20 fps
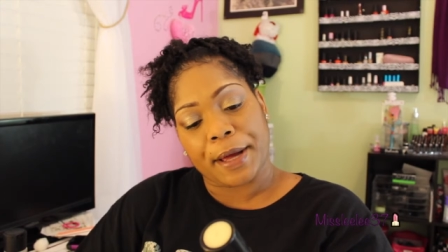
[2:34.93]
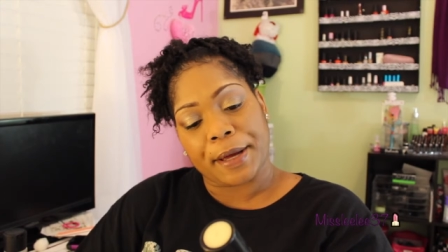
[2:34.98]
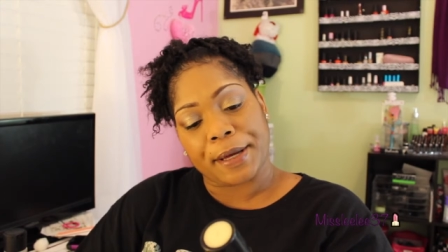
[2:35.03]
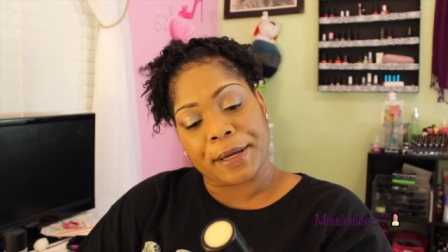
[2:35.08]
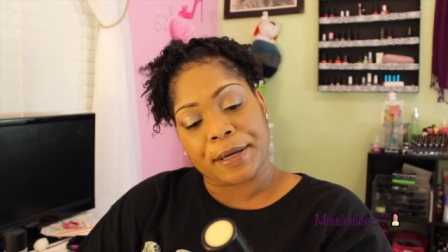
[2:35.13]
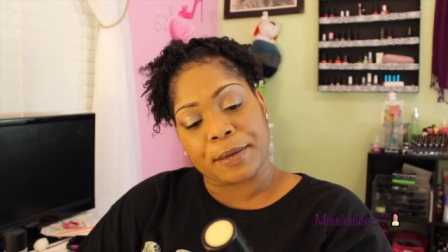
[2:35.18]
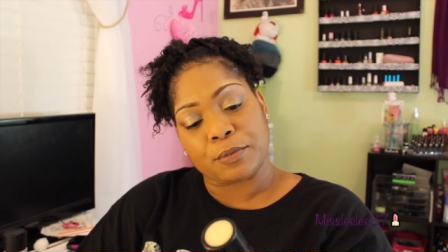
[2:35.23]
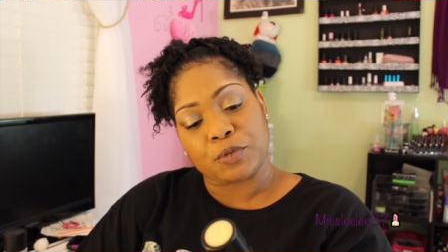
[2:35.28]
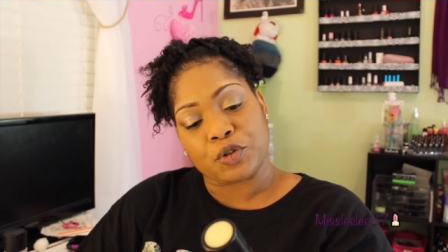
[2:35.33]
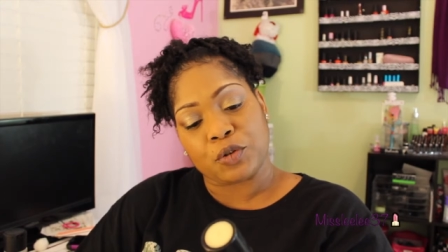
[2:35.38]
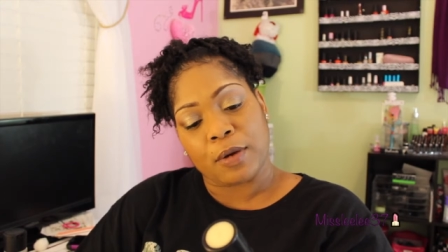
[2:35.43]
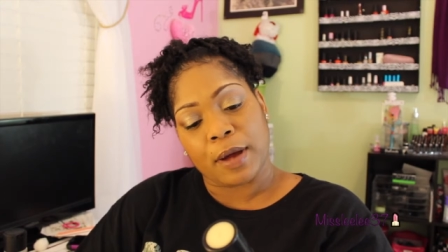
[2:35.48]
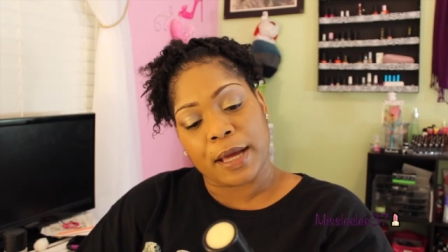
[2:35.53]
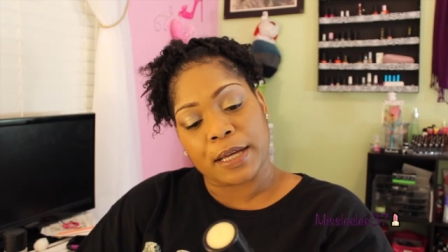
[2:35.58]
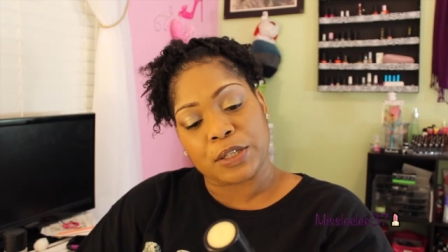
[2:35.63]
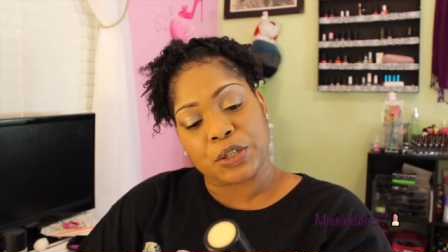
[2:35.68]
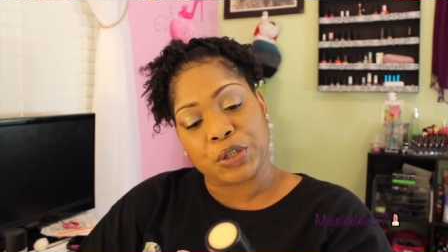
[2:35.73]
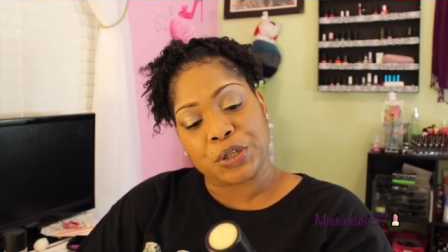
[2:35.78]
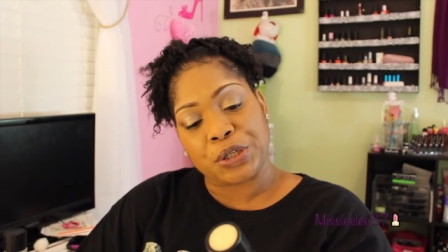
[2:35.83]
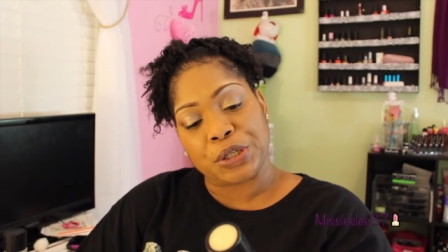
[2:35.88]
I am
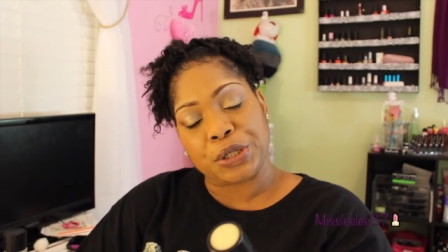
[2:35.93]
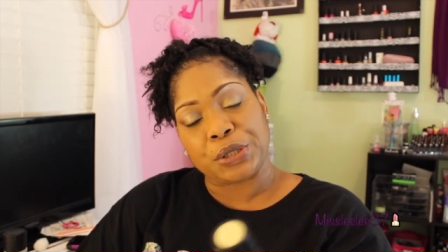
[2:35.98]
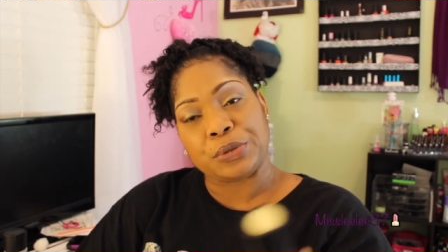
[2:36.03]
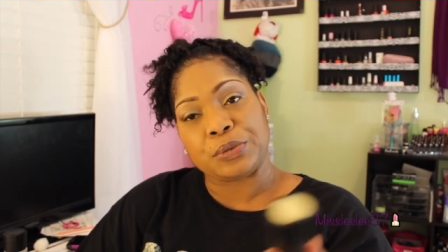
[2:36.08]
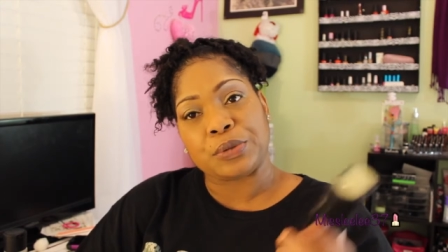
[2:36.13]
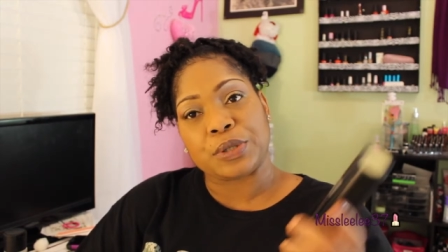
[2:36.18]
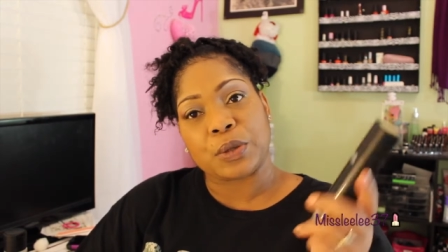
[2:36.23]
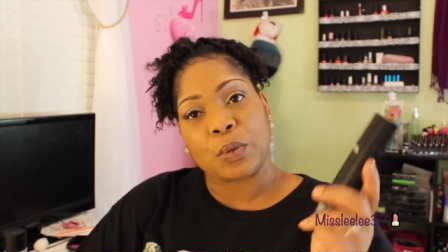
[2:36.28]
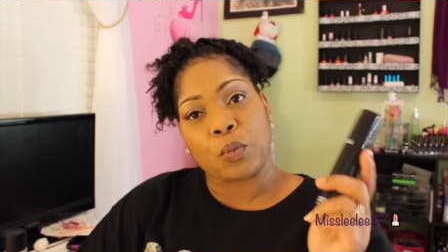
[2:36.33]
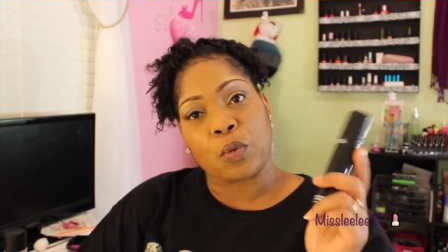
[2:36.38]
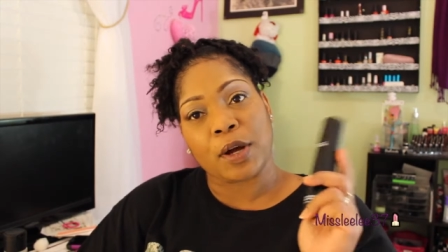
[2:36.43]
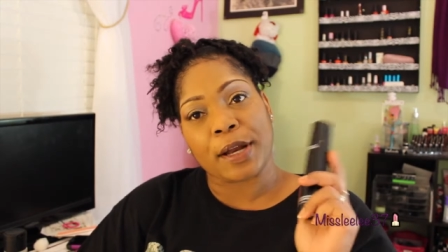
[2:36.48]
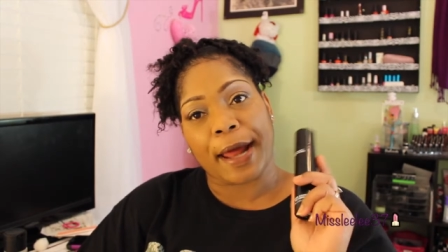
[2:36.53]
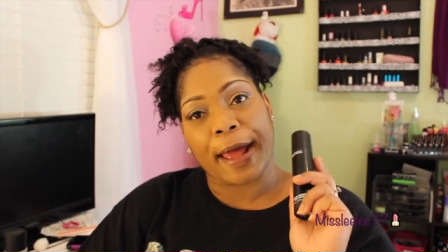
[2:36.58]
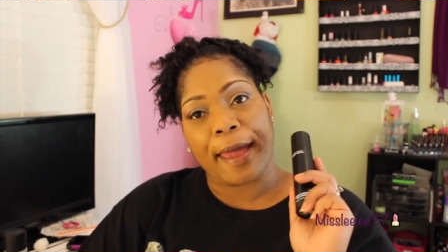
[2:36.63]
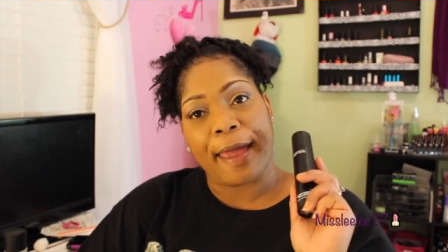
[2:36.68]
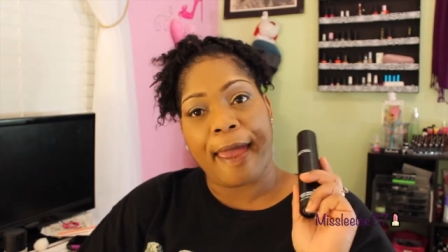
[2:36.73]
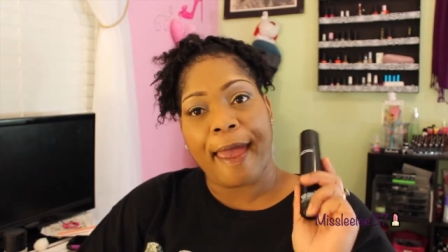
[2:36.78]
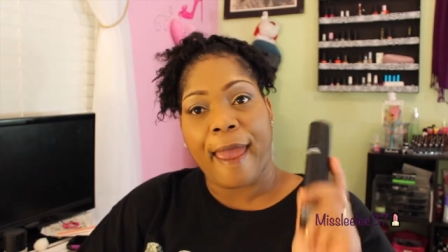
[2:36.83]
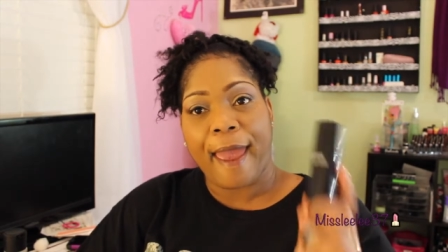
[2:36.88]
trying to use what
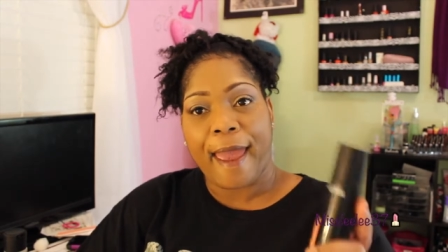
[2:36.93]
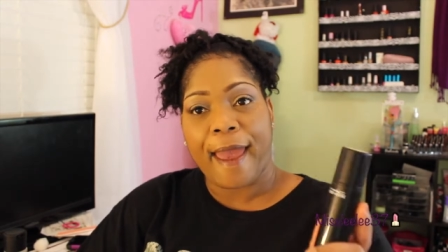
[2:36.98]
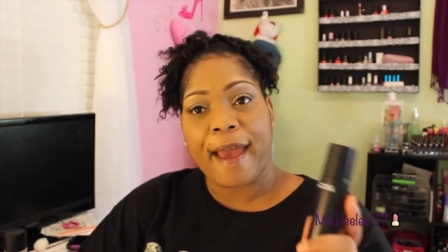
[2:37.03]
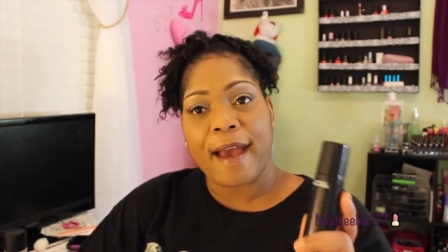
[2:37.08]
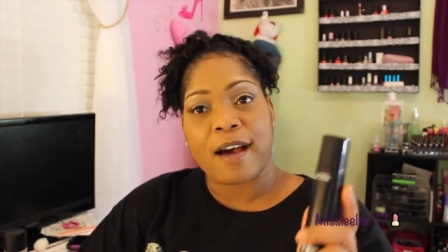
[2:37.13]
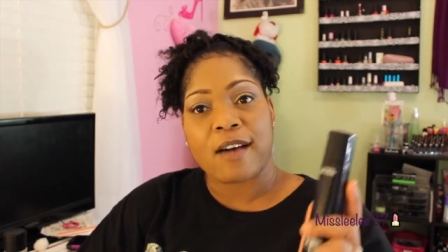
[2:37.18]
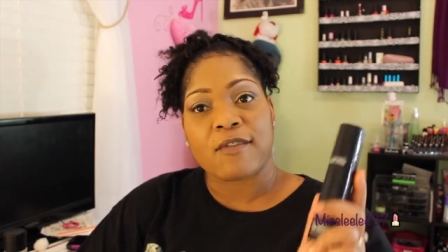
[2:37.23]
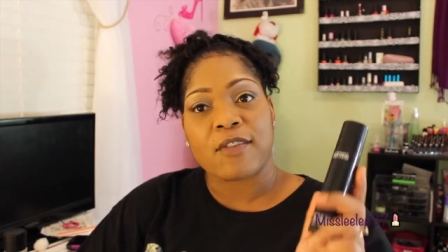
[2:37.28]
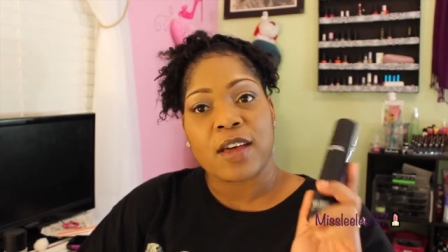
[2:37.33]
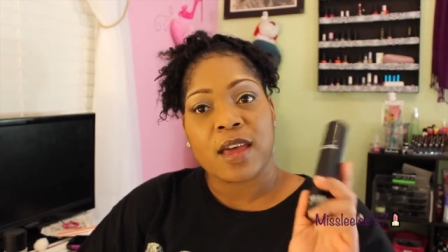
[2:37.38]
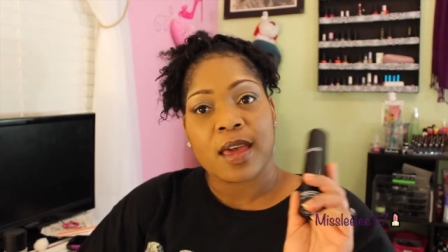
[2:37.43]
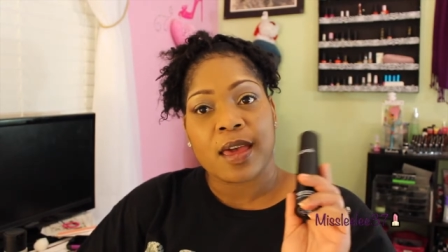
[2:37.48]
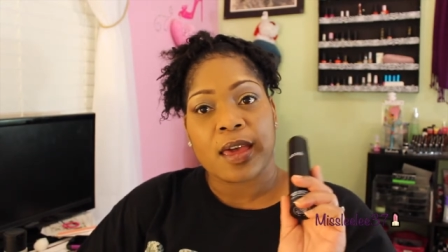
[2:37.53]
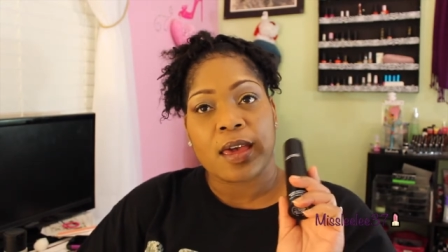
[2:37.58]
I have,